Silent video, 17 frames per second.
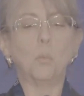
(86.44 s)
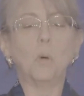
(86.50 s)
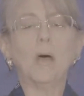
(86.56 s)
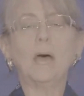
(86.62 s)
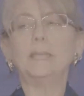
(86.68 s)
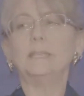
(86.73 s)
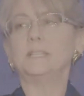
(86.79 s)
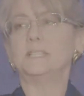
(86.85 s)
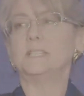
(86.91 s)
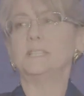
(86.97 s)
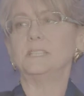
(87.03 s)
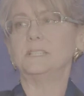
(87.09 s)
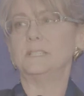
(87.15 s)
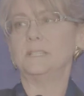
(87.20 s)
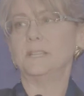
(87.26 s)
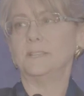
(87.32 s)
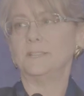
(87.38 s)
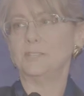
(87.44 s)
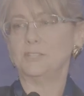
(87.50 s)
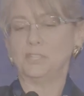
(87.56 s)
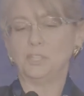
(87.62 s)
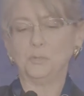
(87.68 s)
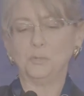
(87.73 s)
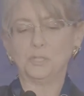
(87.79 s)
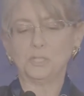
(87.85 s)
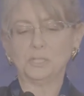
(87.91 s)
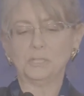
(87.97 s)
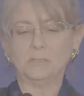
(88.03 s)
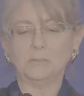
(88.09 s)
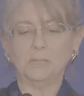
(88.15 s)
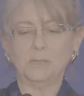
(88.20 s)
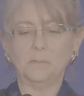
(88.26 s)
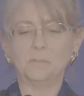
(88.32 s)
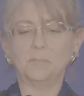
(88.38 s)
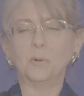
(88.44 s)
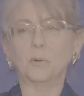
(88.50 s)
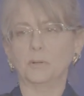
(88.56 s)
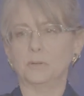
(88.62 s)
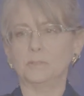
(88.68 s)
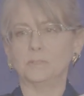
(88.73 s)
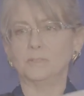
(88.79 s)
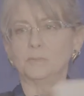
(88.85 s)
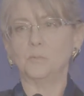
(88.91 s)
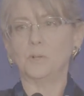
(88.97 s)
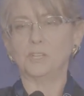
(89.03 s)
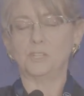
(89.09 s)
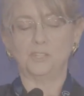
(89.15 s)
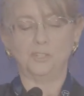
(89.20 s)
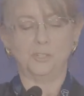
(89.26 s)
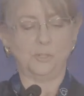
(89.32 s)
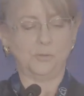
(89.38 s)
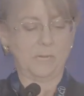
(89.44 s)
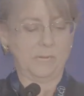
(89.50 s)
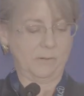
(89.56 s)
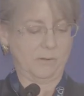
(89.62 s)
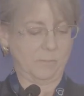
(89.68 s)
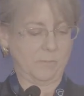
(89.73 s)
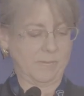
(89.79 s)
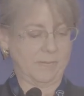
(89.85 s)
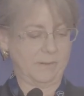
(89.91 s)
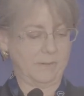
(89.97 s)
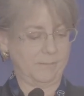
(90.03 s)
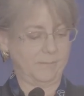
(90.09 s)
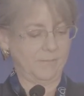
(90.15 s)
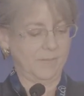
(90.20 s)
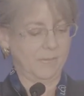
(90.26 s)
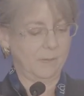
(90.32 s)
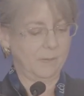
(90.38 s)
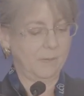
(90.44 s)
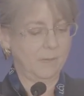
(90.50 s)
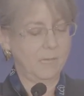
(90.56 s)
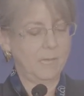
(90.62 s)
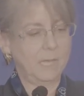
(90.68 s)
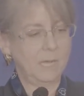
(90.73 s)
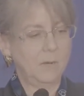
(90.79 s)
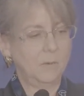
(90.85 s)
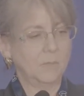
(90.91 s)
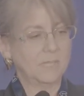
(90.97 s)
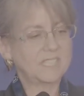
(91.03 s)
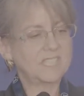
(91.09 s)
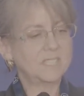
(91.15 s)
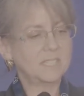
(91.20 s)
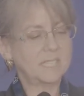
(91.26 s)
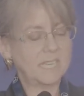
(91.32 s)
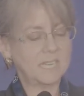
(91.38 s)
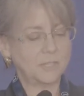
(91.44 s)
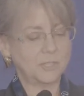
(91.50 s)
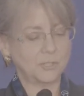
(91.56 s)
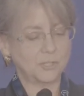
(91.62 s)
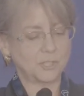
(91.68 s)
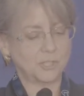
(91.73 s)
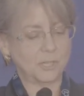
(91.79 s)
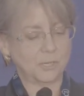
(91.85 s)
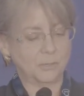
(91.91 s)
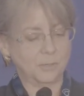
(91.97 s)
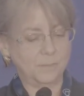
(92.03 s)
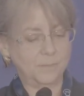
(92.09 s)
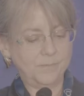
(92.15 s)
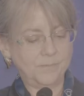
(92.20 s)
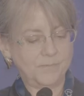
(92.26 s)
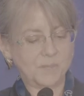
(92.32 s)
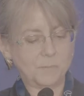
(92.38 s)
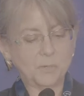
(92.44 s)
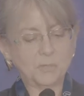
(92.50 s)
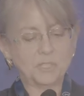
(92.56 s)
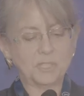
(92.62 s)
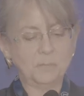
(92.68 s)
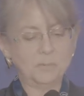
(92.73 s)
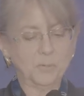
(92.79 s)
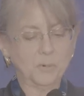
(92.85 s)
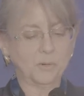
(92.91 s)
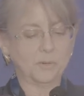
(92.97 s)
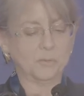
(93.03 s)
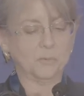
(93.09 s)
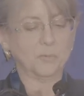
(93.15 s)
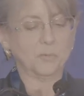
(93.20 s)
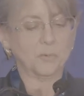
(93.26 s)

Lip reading: why is the intended use important? Why should you care about it? Well, as standards go, the most important